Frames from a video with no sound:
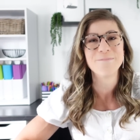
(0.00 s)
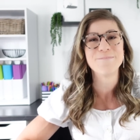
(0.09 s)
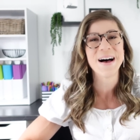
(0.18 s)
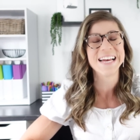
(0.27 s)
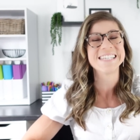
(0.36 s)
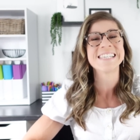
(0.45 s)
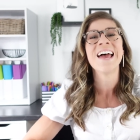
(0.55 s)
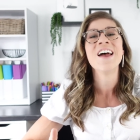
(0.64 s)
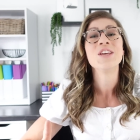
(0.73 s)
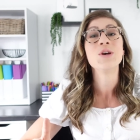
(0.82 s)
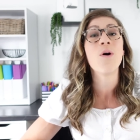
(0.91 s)
But
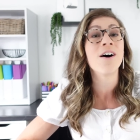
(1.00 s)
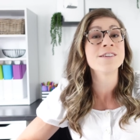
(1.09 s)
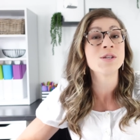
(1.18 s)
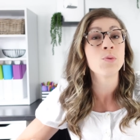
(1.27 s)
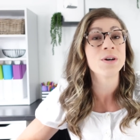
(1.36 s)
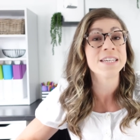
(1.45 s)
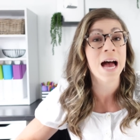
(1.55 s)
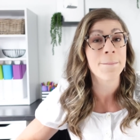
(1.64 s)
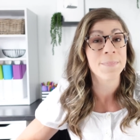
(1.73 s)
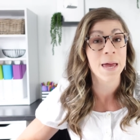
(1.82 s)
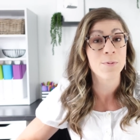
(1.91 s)
you also would
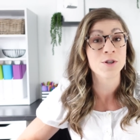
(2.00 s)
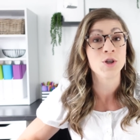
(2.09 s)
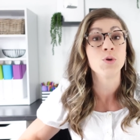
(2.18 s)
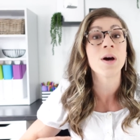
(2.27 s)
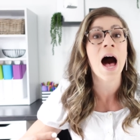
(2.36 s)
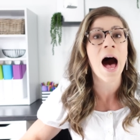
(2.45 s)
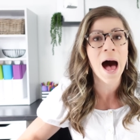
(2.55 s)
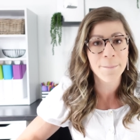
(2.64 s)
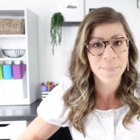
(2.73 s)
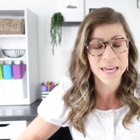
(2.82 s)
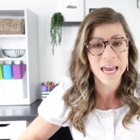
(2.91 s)
not be able to
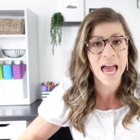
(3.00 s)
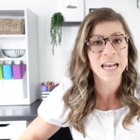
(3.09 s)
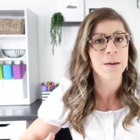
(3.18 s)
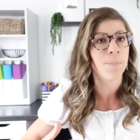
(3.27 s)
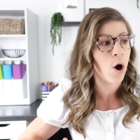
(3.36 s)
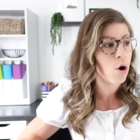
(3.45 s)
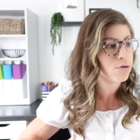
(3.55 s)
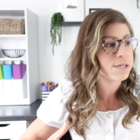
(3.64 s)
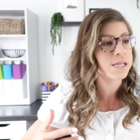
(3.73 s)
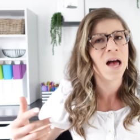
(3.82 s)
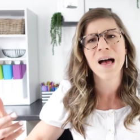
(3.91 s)
copy any
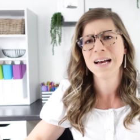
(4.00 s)
posts,